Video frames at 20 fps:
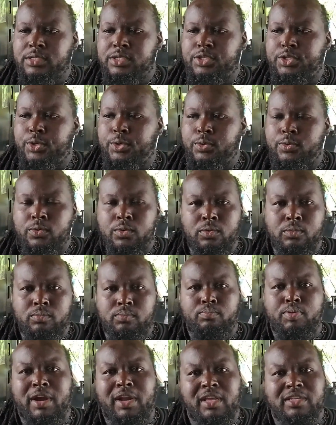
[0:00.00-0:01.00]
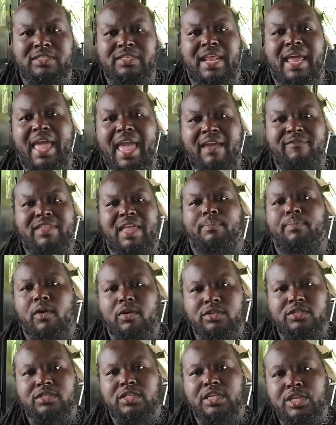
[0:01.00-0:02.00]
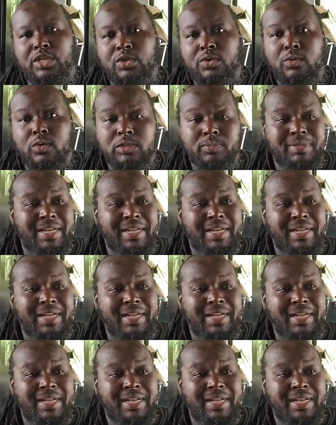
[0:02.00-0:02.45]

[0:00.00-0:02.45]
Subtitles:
to products that I have not personally used,